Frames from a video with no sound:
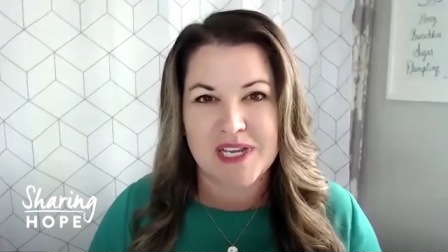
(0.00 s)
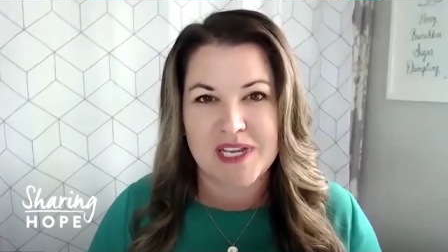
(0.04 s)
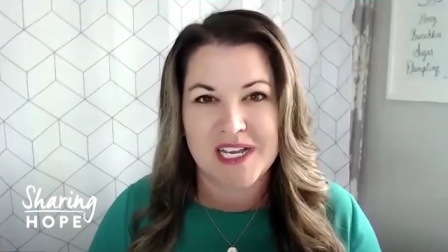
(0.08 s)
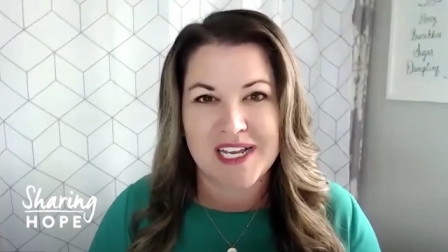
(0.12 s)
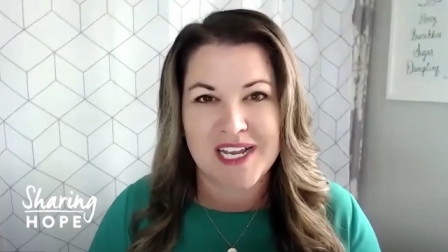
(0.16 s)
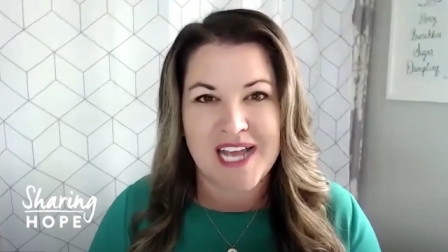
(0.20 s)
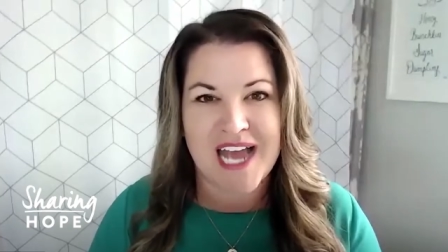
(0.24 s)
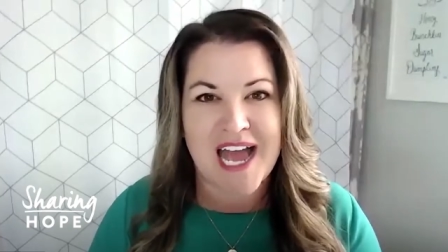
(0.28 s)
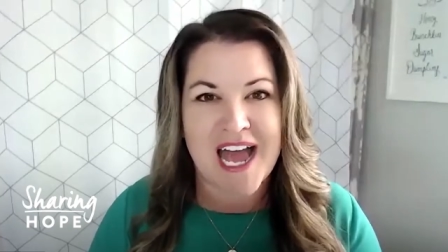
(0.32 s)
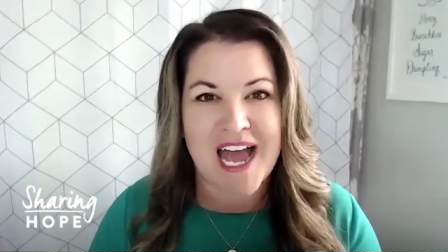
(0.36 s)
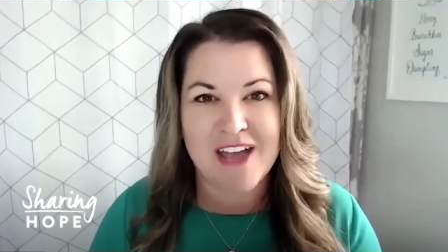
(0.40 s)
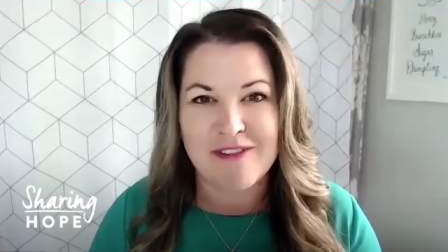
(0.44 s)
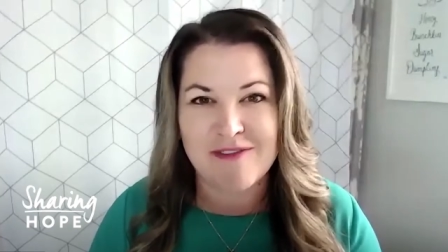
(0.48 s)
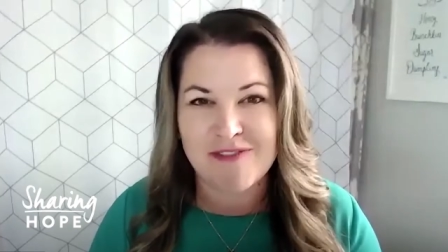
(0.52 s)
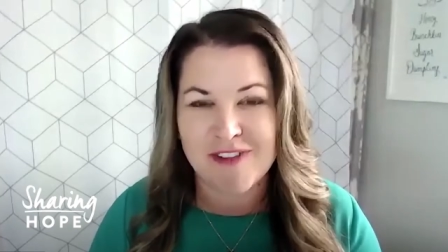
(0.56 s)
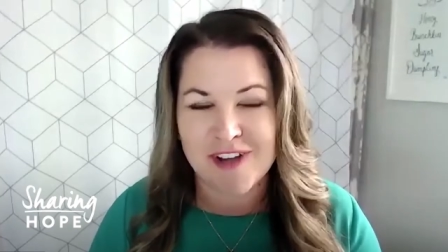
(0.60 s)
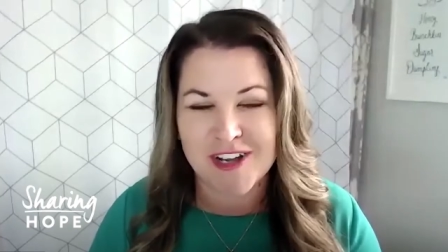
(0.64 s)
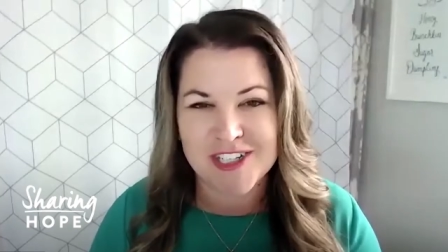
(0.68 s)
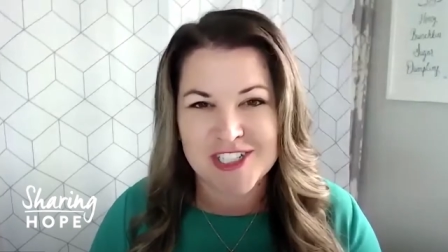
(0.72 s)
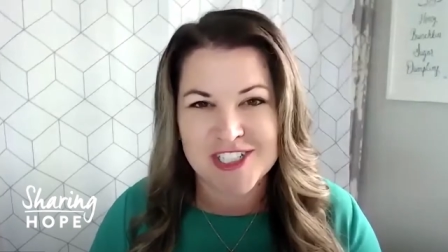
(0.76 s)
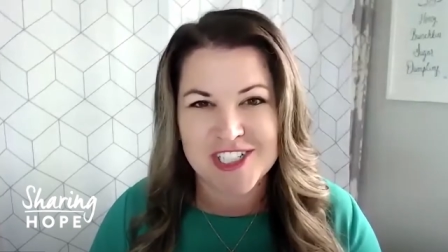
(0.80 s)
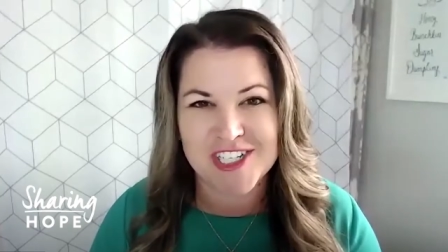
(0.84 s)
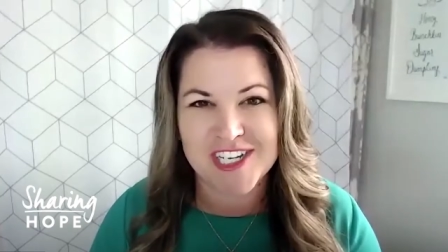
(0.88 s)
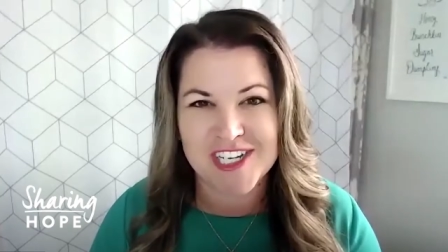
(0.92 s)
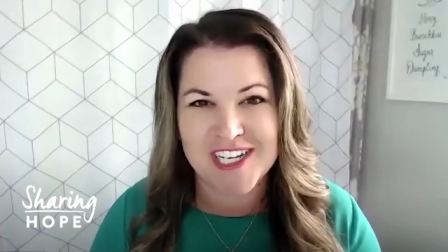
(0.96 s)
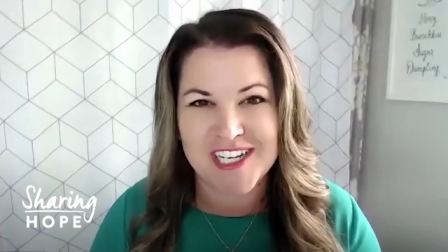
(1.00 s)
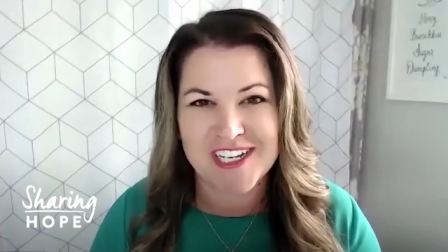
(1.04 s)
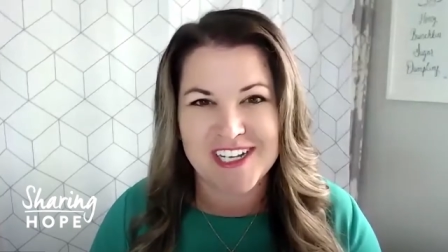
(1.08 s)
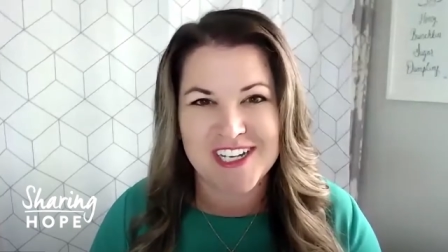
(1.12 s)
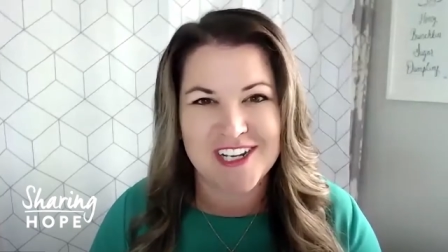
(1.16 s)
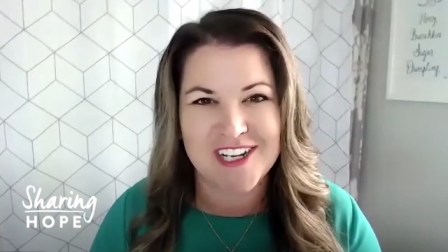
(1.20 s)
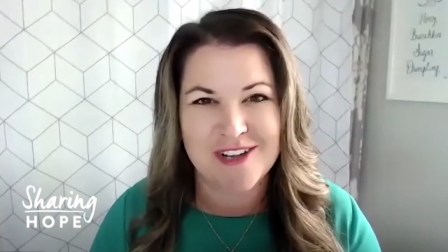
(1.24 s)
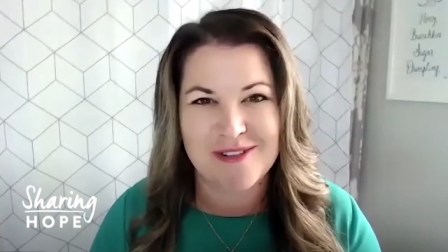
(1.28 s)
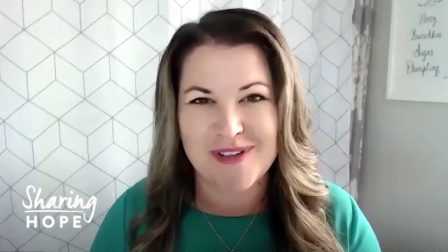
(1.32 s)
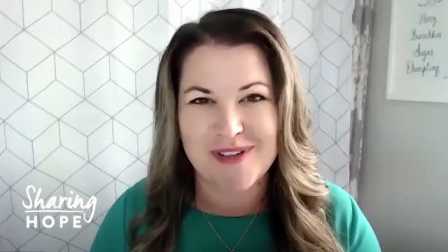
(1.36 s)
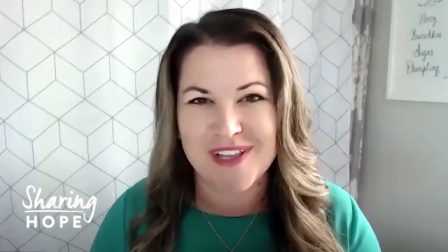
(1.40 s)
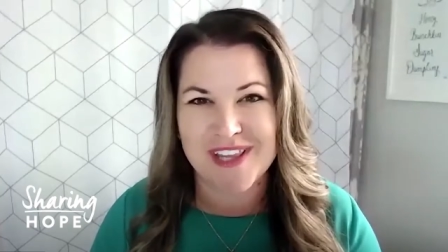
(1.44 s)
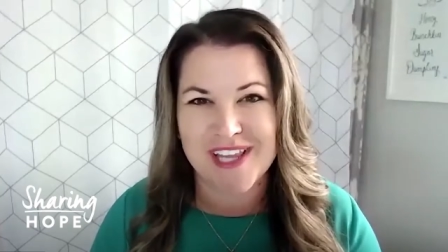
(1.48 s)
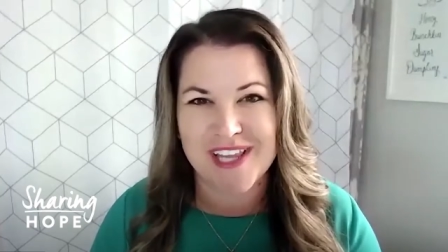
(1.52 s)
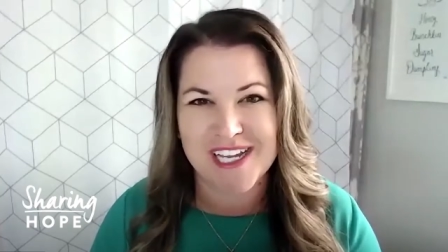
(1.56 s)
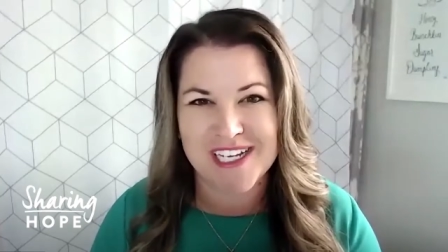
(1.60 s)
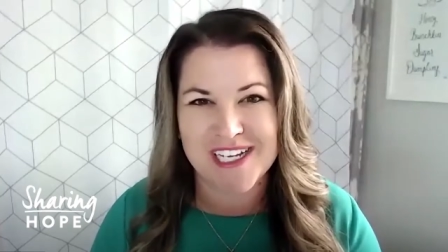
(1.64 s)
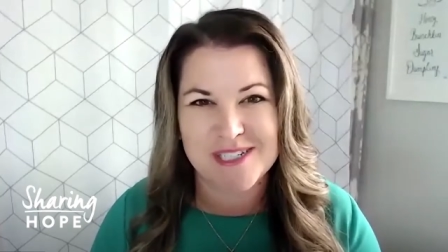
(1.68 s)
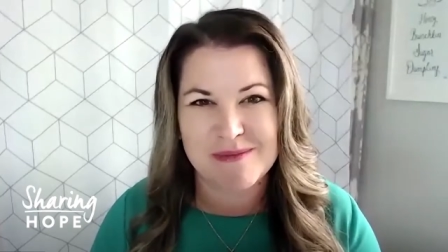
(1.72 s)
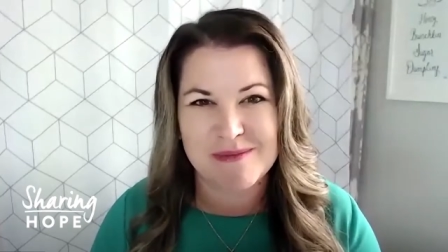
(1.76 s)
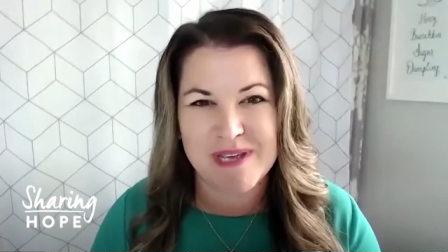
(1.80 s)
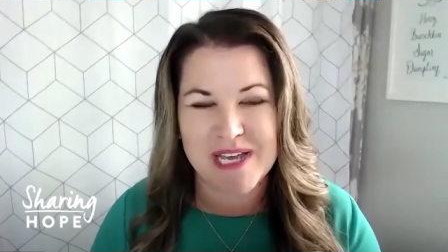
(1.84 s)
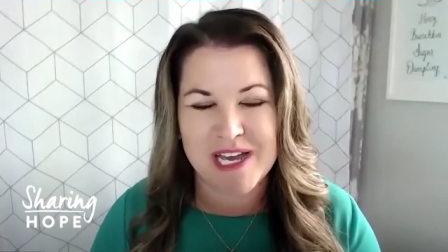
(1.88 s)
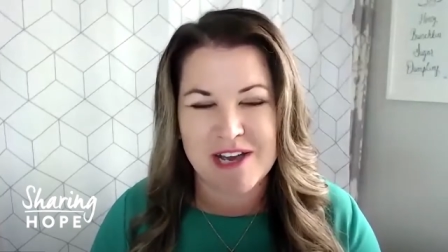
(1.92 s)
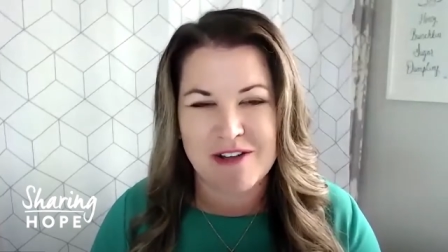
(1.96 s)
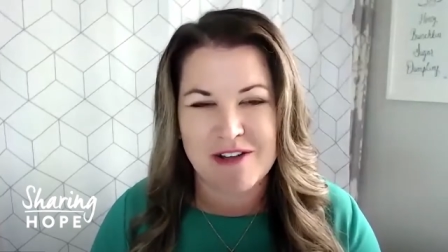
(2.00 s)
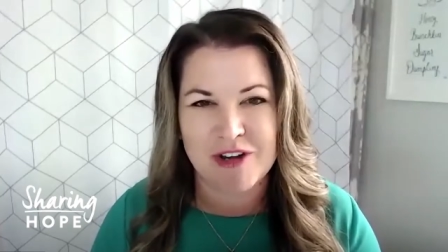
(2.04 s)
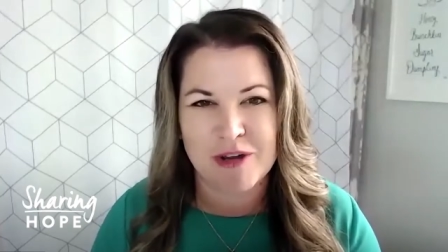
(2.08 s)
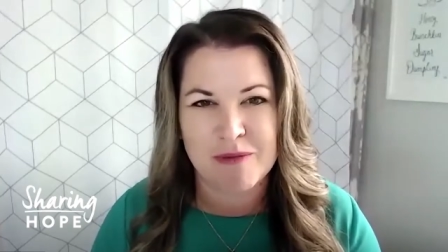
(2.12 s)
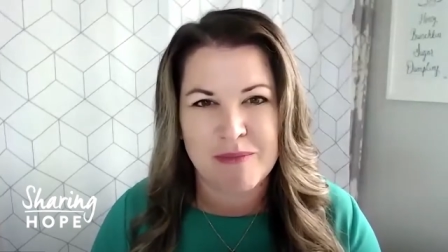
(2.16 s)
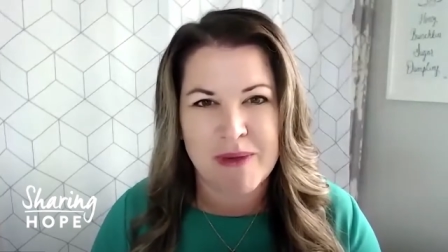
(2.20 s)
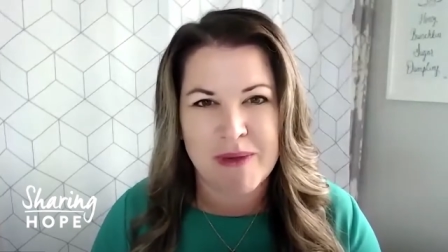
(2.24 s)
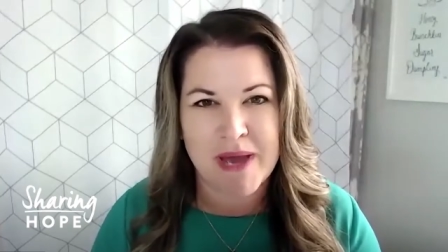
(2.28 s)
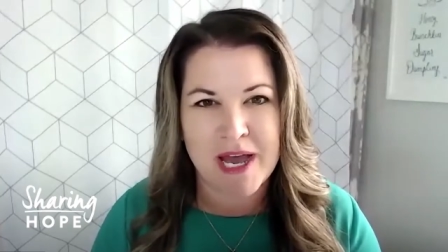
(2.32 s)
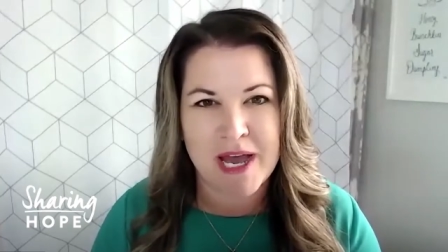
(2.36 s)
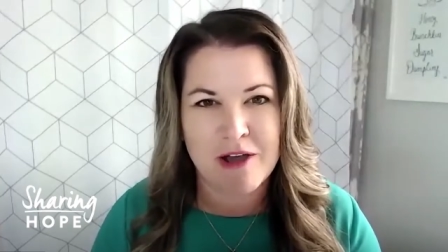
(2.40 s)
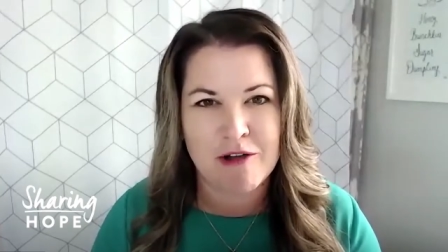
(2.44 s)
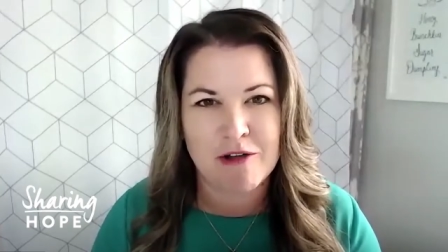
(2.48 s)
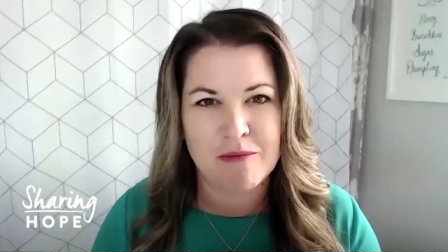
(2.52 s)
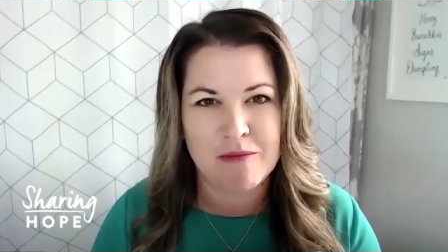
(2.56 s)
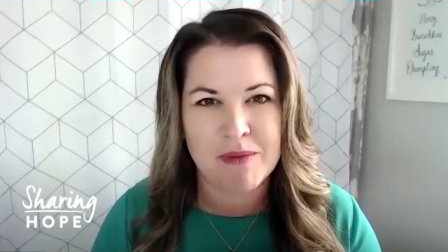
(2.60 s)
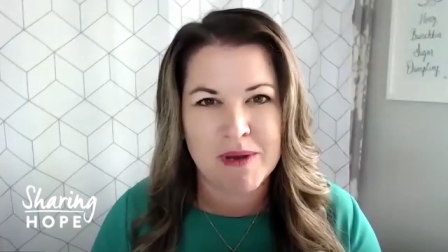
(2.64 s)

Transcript: high functioning, we like to be out and about,